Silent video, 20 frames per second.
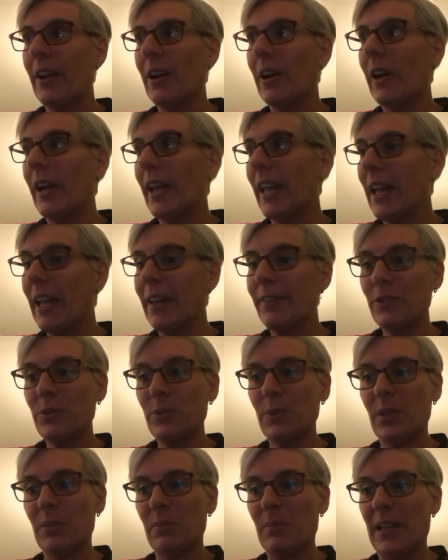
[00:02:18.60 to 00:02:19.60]
I have
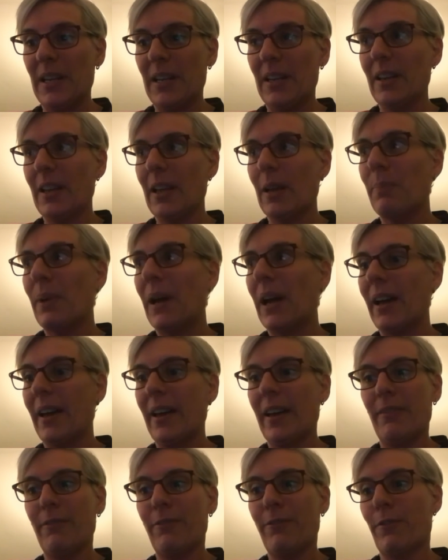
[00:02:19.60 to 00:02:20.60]
to admit,
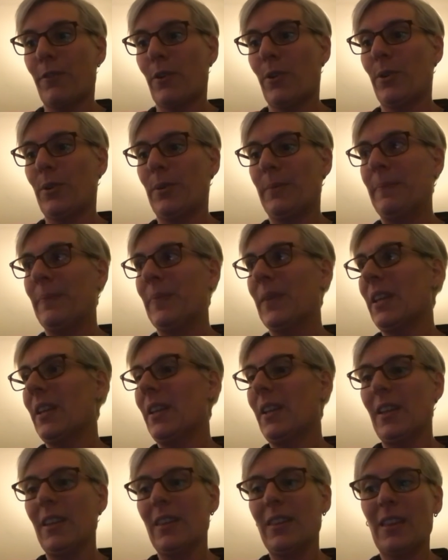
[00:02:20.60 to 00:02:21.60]
apart from
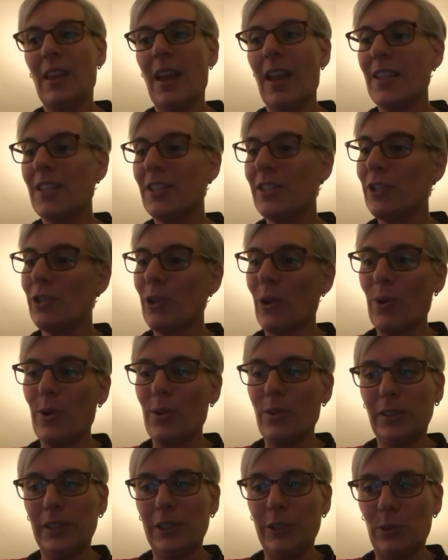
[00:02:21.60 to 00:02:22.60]
so
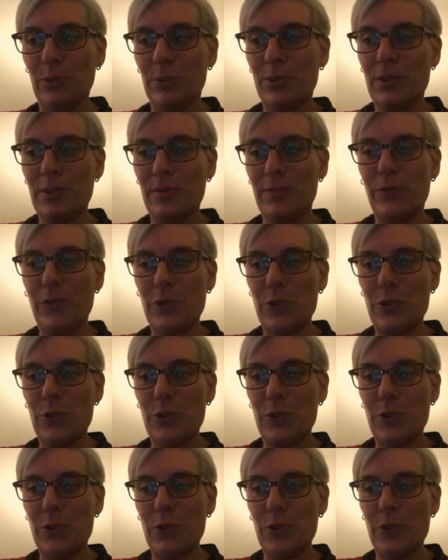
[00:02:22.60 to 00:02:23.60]
little few
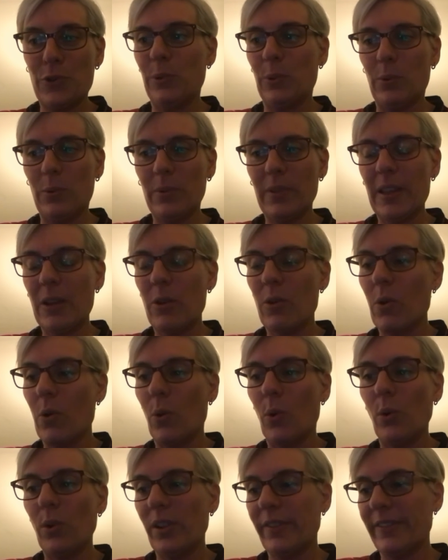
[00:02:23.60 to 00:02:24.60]
handful,
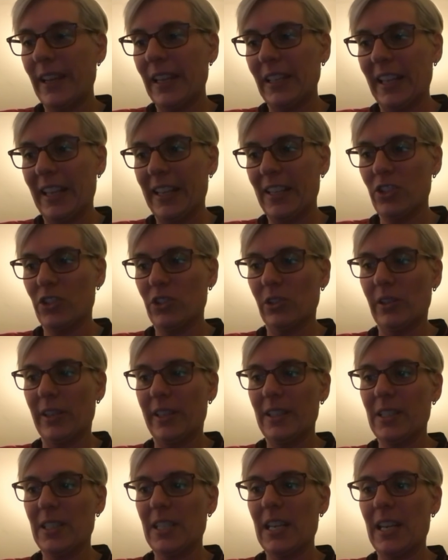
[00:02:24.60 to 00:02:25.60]
all of our Lakes
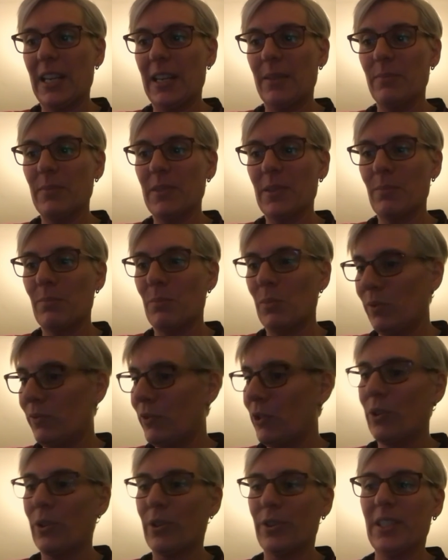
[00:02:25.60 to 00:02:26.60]
Giants teams moved
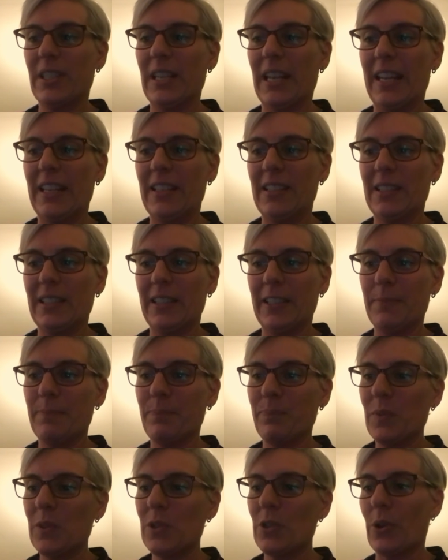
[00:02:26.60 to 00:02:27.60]
across to Ainslie.
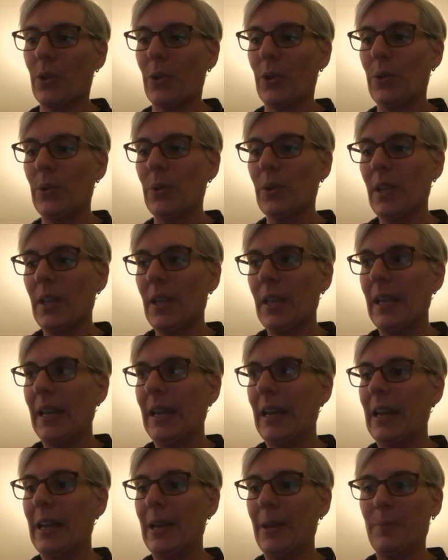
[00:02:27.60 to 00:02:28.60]
So,
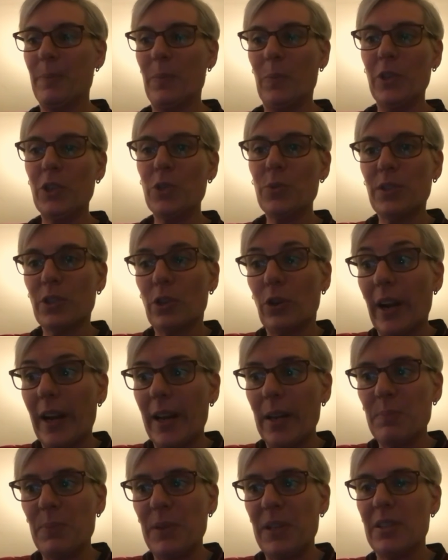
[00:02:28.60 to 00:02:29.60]
which was
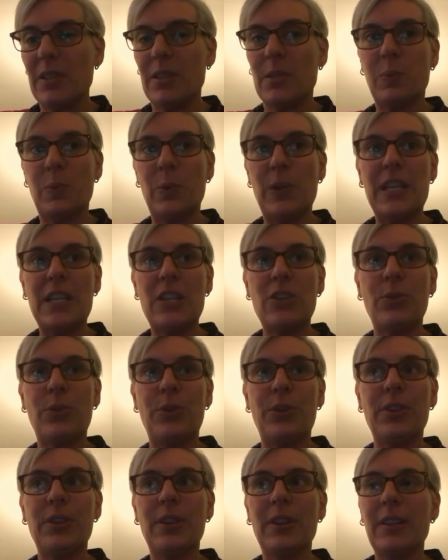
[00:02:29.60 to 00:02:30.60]
great because we
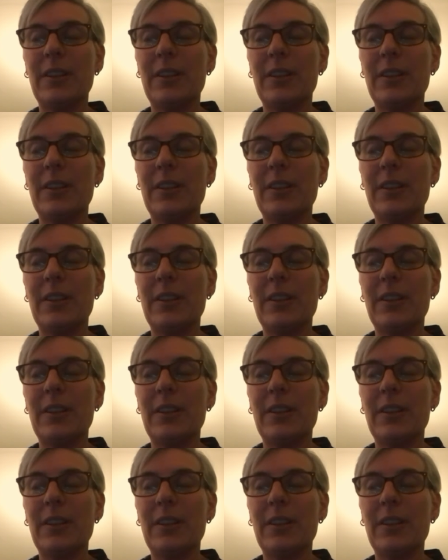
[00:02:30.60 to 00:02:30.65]
could,